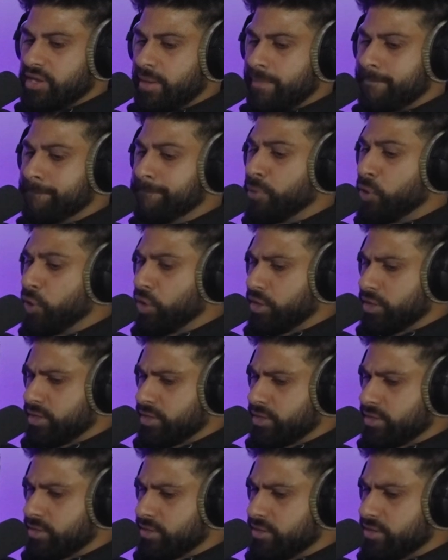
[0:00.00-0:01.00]
a
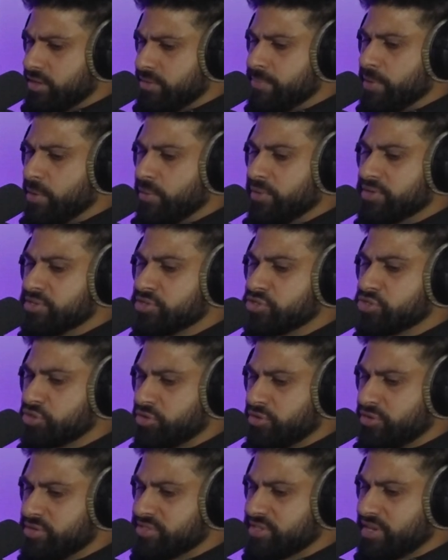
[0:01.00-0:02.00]
book about
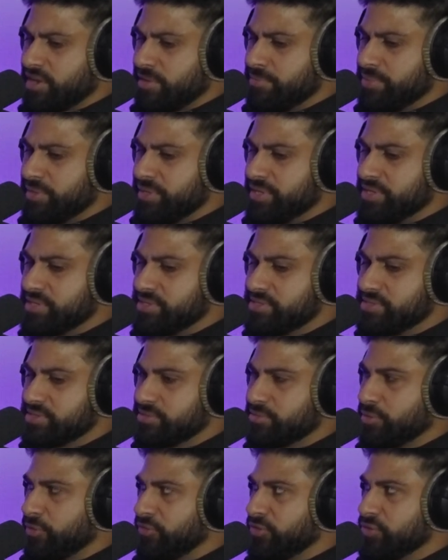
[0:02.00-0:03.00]
insurance companies
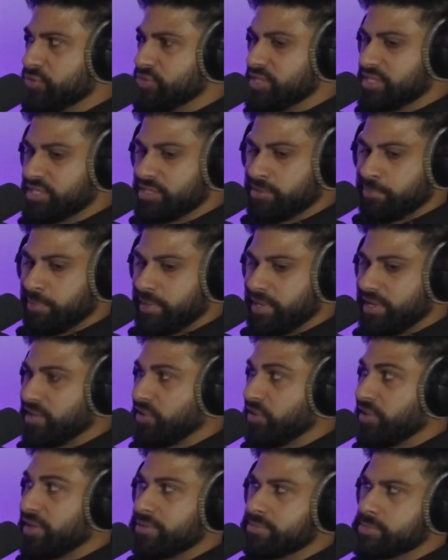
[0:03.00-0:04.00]
refusing to pay
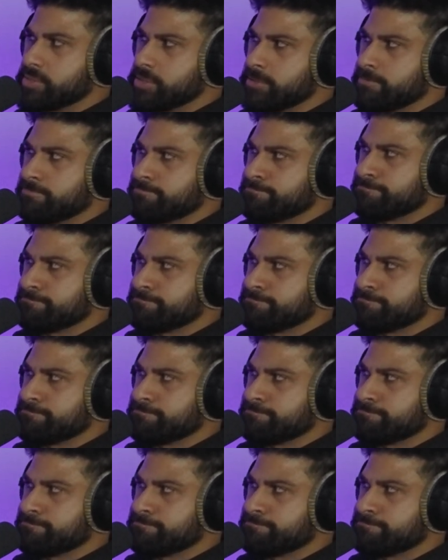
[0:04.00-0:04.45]
claims.